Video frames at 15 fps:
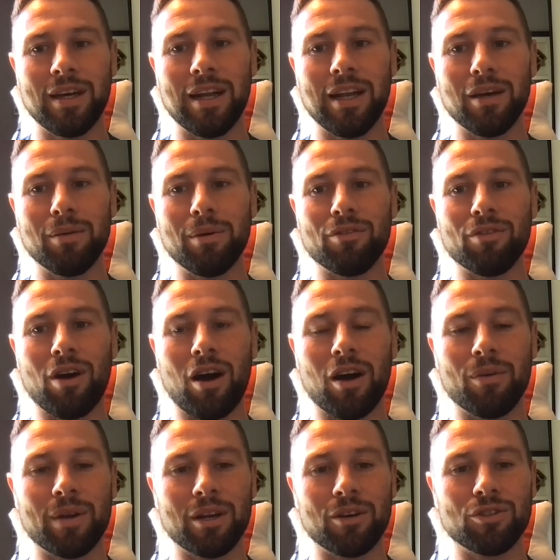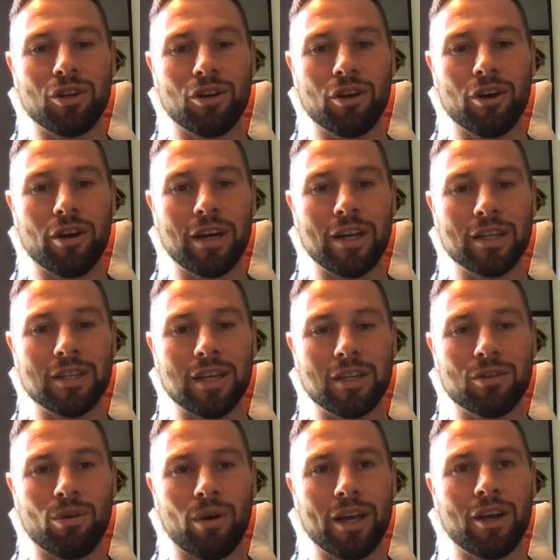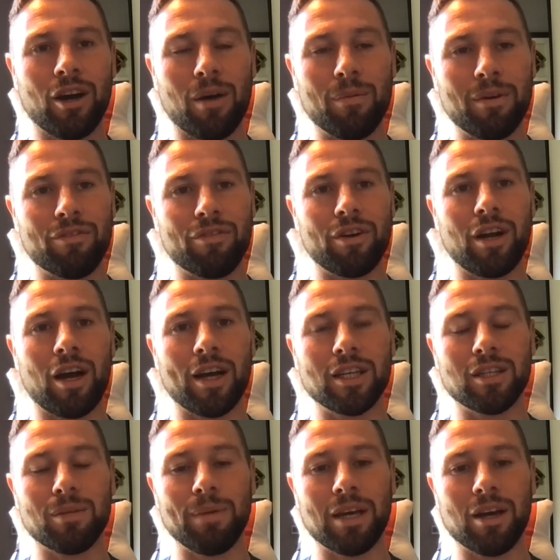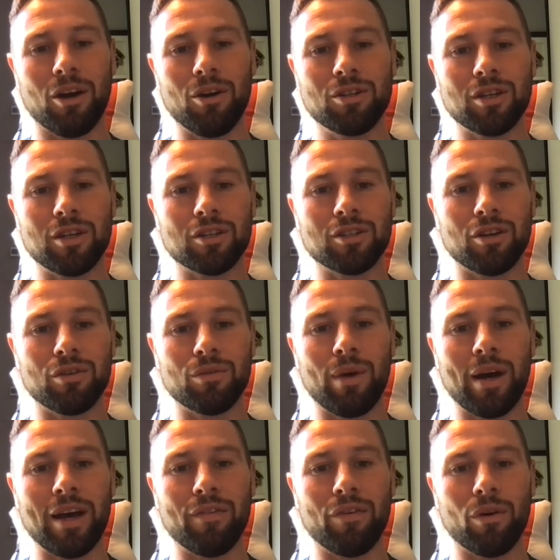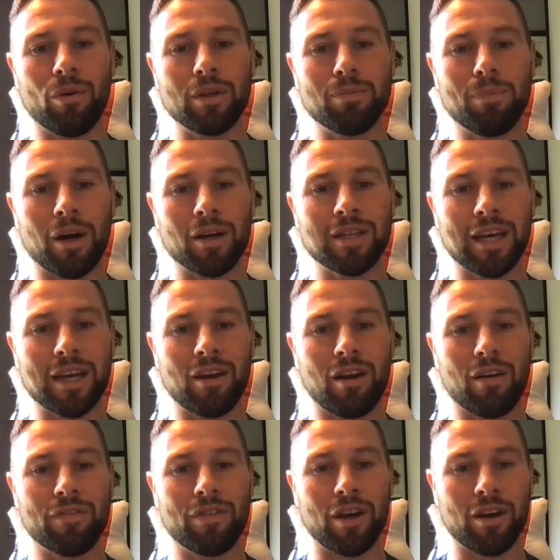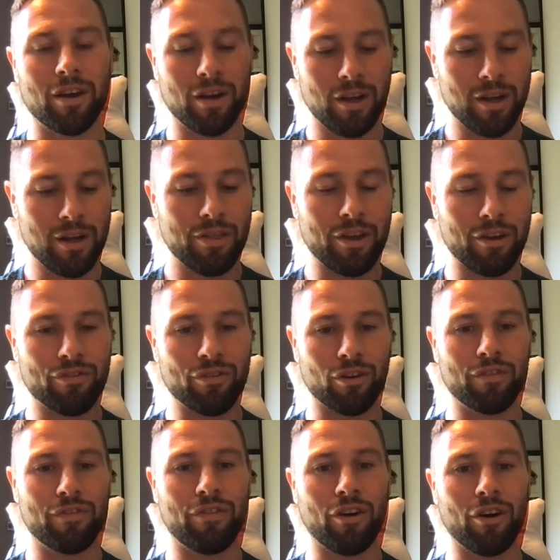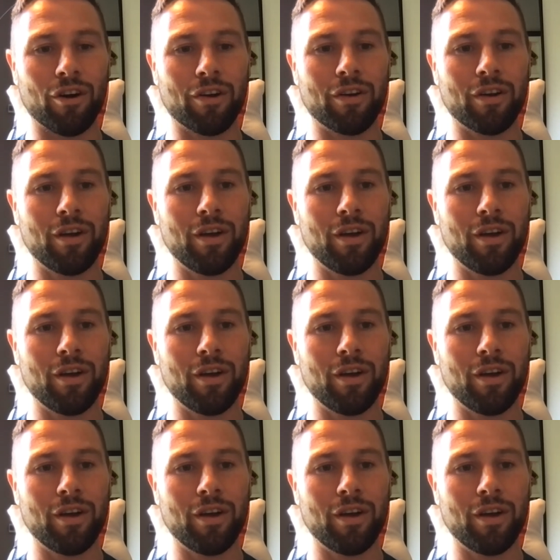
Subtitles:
a little bit wrong when I was younger, and it's quite common for 9s to be coached in a certain way of always box kicking off their front foot.